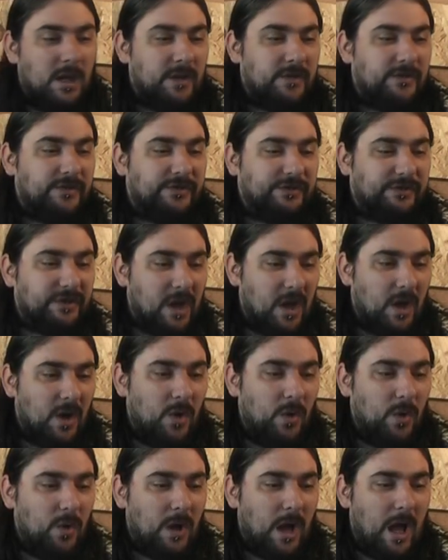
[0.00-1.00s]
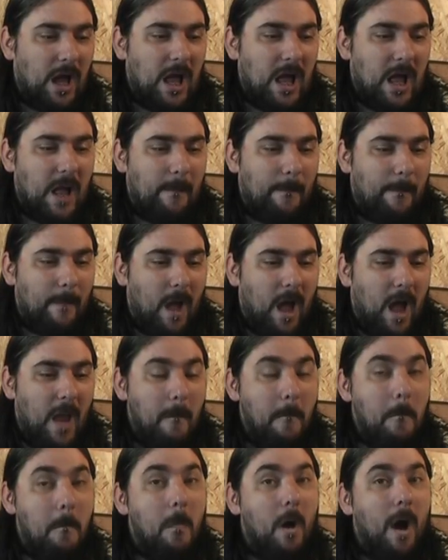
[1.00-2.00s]
So I
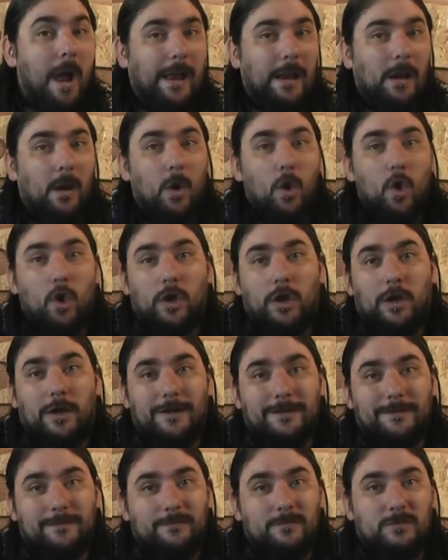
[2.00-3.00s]
might look at